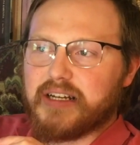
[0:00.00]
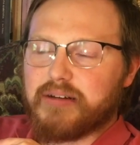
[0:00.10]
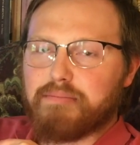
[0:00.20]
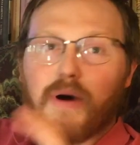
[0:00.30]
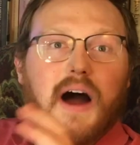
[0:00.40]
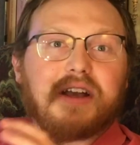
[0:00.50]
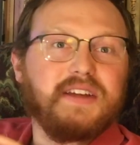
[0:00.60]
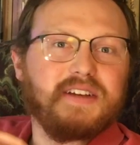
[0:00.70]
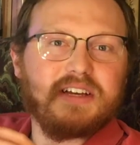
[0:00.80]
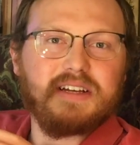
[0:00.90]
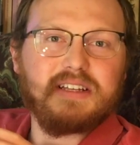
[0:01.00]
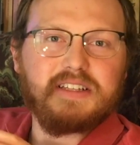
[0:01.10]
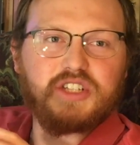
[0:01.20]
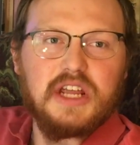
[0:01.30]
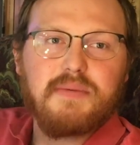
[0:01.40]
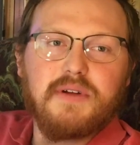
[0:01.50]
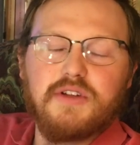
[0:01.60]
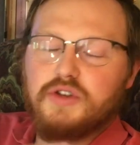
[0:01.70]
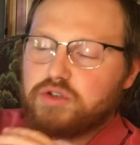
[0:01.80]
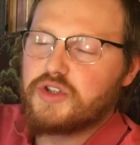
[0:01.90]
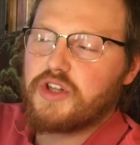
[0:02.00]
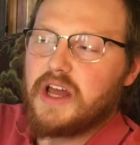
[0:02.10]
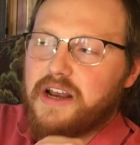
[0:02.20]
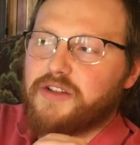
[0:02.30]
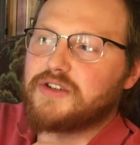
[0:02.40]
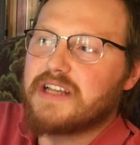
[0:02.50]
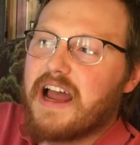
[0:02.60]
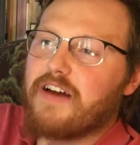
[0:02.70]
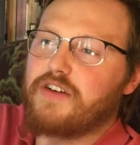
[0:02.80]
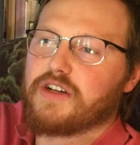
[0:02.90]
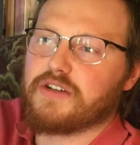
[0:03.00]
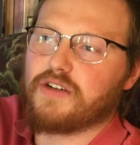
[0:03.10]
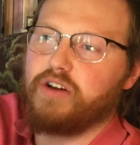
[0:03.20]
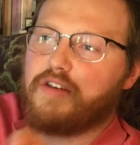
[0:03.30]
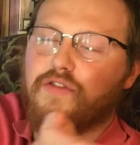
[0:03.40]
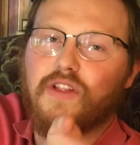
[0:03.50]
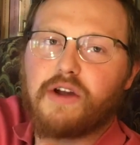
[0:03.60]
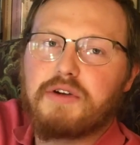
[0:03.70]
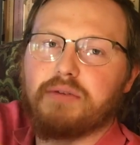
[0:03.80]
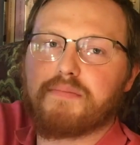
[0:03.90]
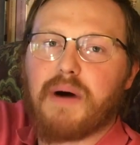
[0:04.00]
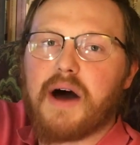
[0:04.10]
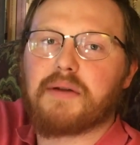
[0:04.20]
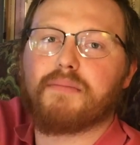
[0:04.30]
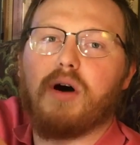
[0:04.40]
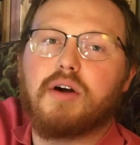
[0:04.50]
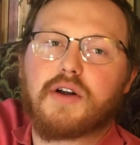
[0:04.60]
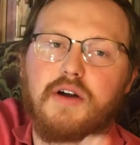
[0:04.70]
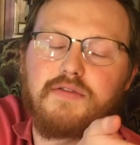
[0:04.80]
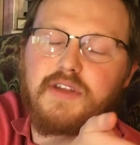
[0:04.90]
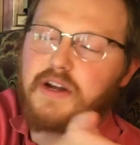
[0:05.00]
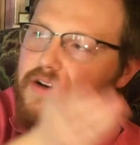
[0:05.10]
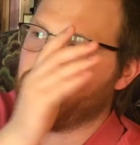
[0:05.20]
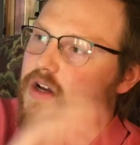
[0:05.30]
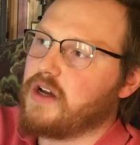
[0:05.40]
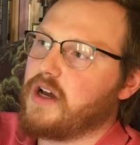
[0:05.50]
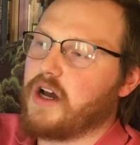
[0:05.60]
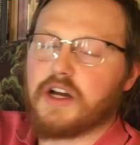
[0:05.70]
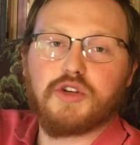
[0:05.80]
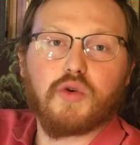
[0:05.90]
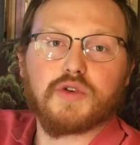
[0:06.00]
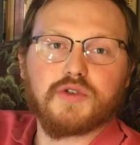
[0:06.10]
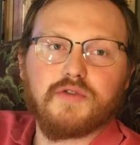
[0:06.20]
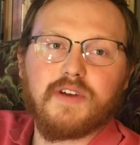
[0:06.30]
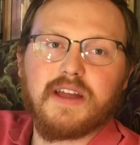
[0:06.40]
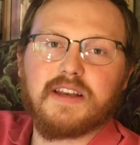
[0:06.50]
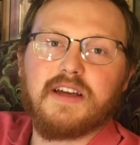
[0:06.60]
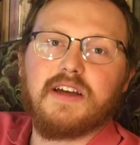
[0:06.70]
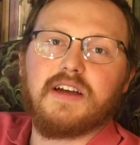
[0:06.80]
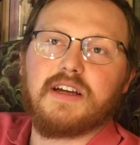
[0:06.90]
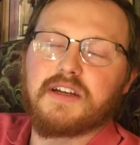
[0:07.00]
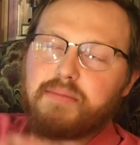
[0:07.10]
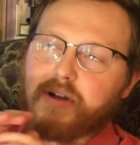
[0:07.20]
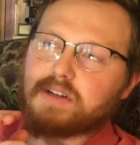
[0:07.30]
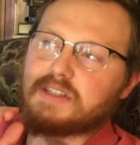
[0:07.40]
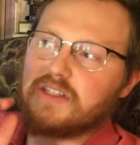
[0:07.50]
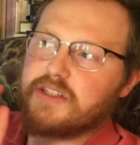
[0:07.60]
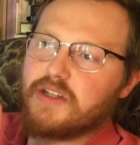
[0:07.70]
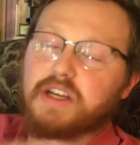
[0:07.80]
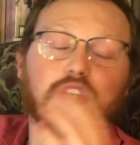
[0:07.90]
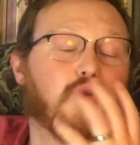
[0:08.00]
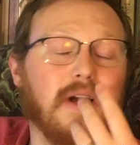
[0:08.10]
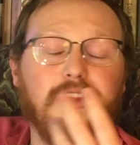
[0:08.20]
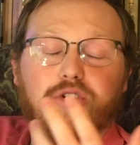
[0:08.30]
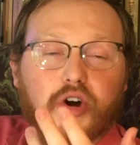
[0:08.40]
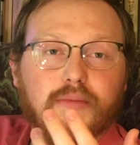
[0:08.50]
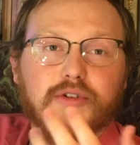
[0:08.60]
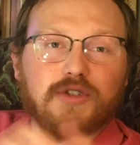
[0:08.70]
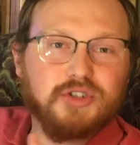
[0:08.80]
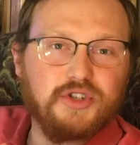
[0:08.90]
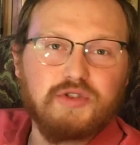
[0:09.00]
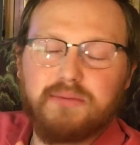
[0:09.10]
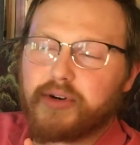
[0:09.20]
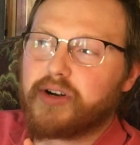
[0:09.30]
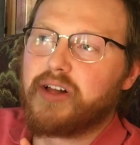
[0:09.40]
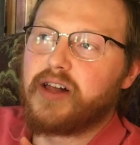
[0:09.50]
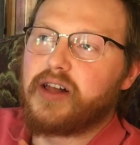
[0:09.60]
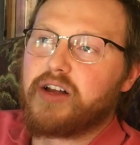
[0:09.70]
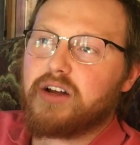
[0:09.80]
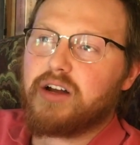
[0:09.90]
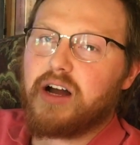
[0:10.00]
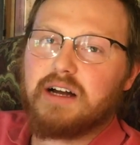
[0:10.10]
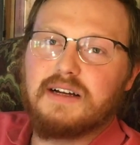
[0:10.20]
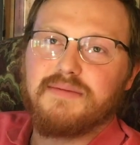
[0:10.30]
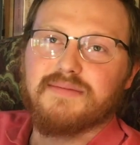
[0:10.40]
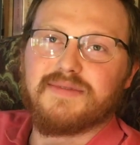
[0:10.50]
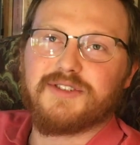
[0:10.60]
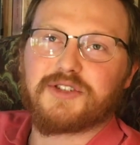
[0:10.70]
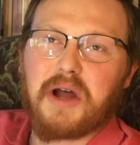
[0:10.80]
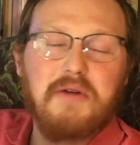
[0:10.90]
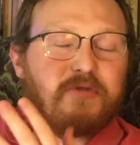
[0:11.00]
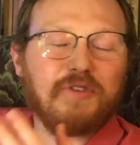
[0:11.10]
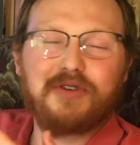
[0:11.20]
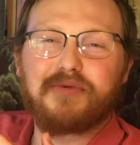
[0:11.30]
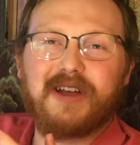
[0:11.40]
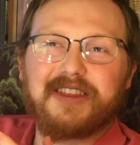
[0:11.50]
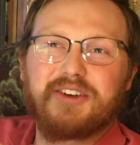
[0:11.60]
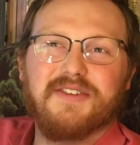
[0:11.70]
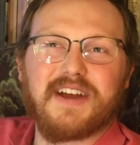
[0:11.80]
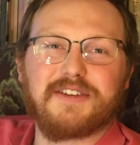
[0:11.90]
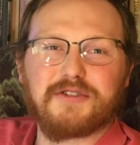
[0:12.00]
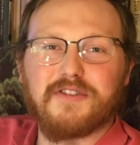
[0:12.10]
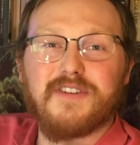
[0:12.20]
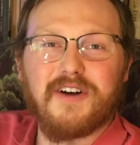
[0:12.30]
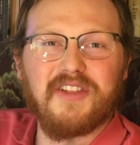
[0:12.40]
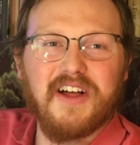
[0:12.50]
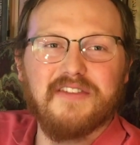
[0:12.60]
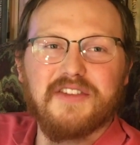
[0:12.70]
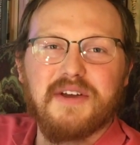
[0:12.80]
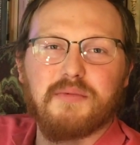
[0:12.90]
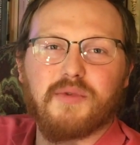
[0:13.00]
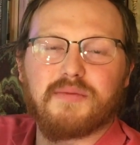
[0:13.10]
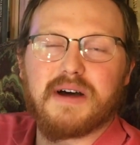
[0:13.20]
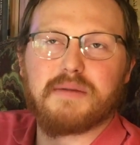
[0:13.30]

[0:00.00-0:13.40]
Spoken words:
body shape. Usually the Endlers have a flaring bottom part of their dorsal fin, in comparison, like a trailer almost, or a streamer. So I really like those. I sort of fell in love with them when my